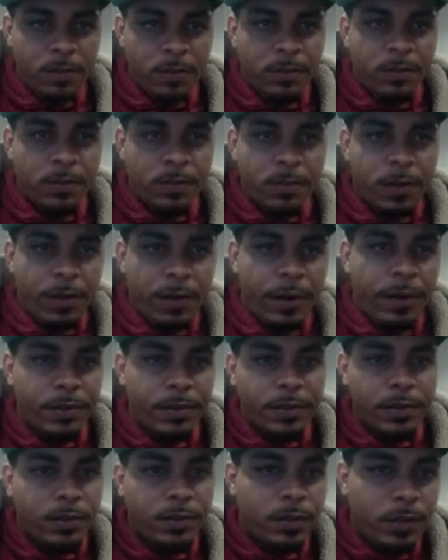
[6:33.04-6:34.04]
Alright,
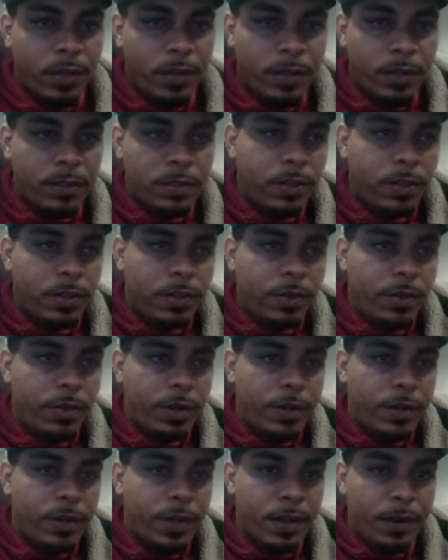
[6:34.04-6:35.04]
so that's good
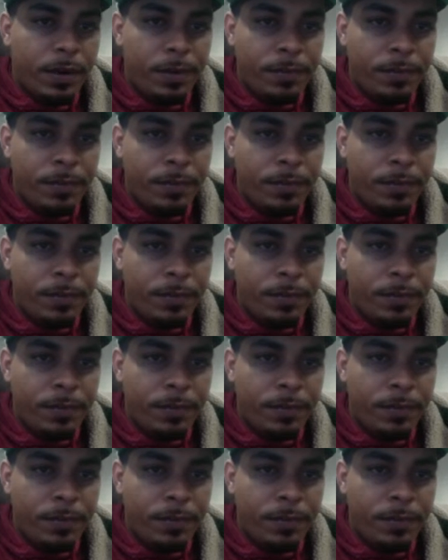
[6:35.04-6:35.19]
right there.